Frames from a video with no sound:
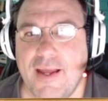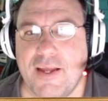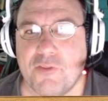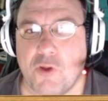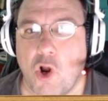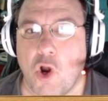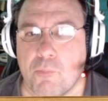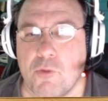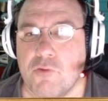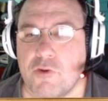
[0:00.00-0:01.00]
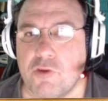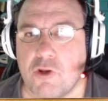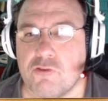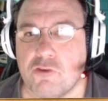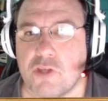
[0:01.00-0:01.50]
there are movies that
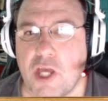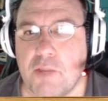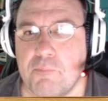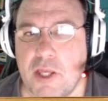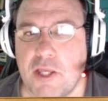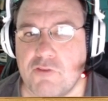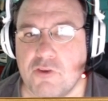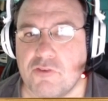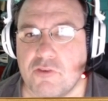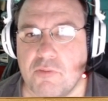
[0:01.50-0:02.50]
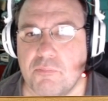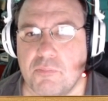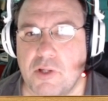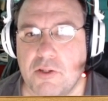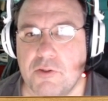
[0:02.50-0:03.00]
are just kind of made just to
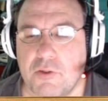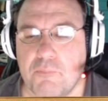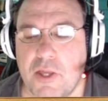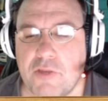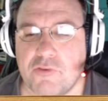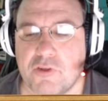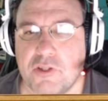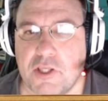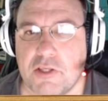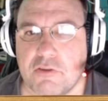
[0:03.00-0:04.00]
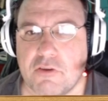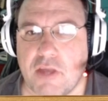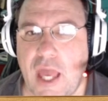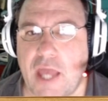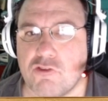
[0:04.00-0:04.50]
basically
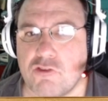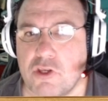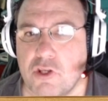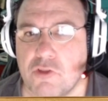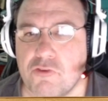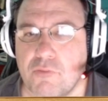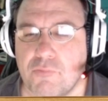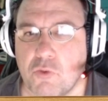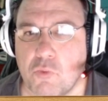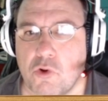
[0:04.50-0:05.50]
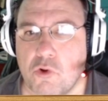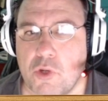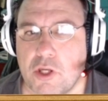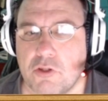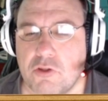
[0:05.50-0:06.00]
cash in on something real
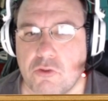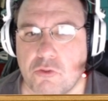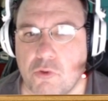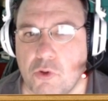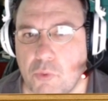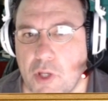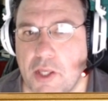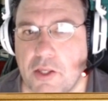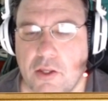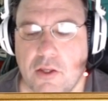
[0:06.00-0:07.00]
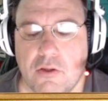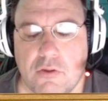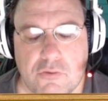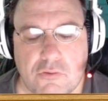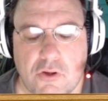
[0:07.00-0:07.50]
quick and then you throw it away.
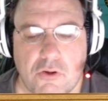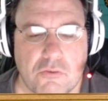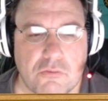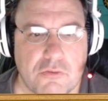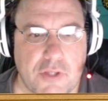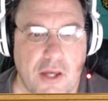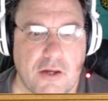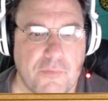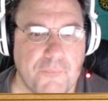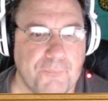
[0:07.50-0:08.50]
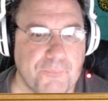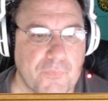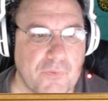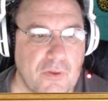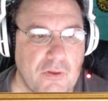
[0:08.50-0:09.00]
So, yeah.
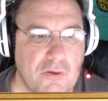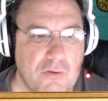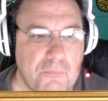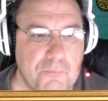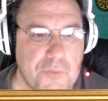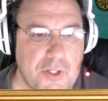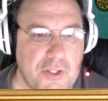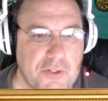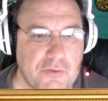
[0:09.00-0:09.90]
But